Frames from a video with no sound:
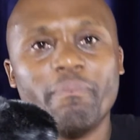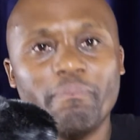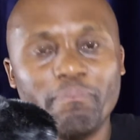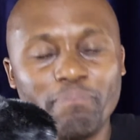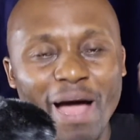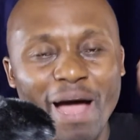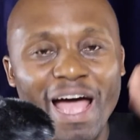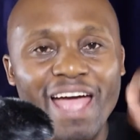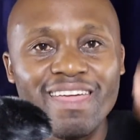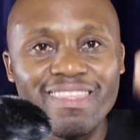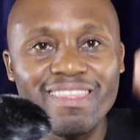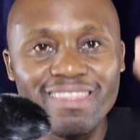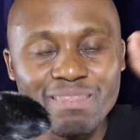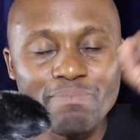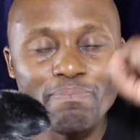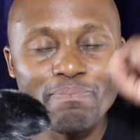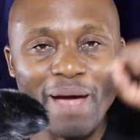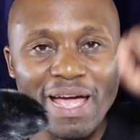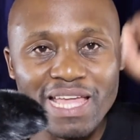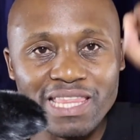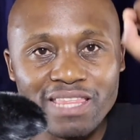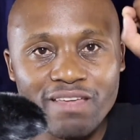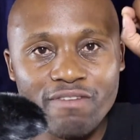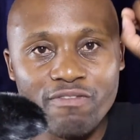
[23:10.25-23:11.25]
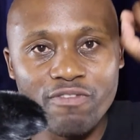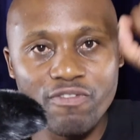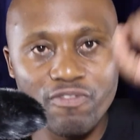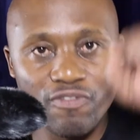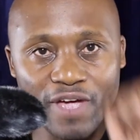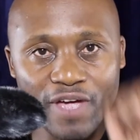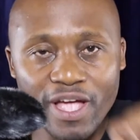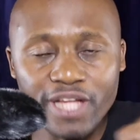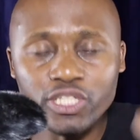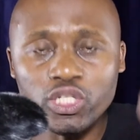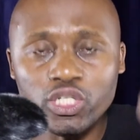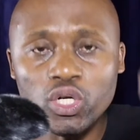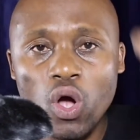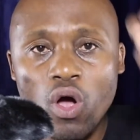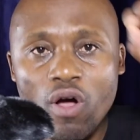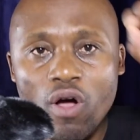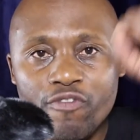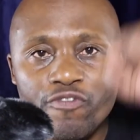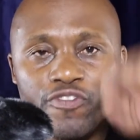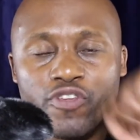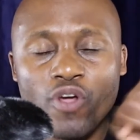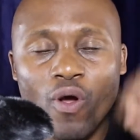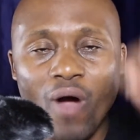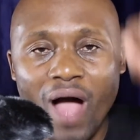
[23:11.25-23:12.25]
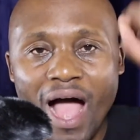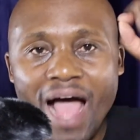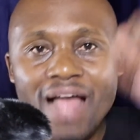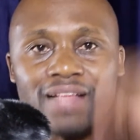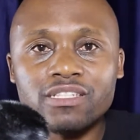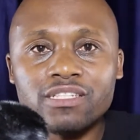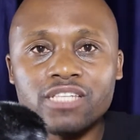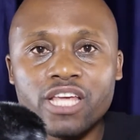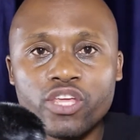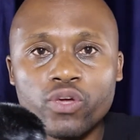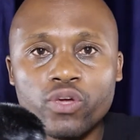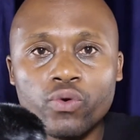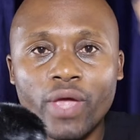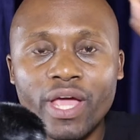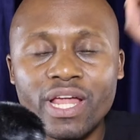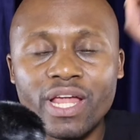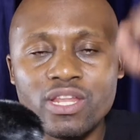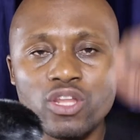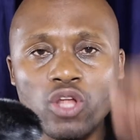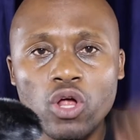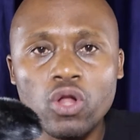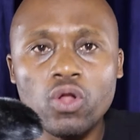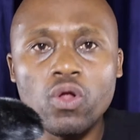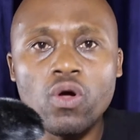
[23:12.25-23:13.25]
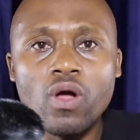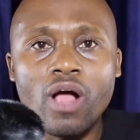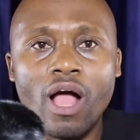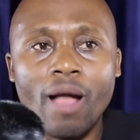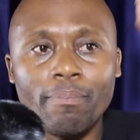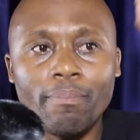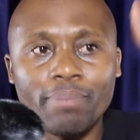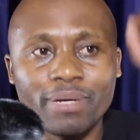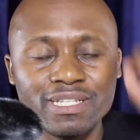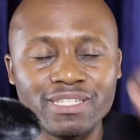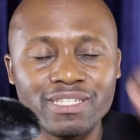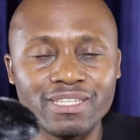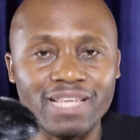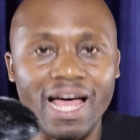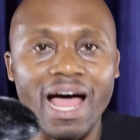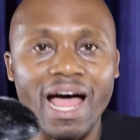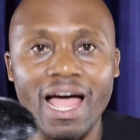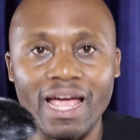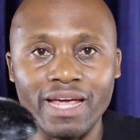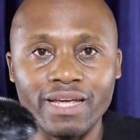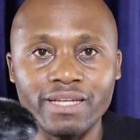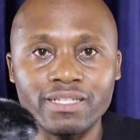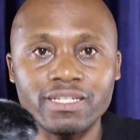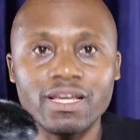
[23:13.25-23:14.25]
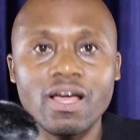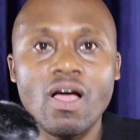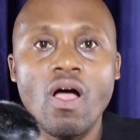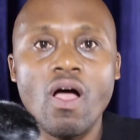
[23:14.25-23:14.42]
By the virtue of your answer, you can no longer preside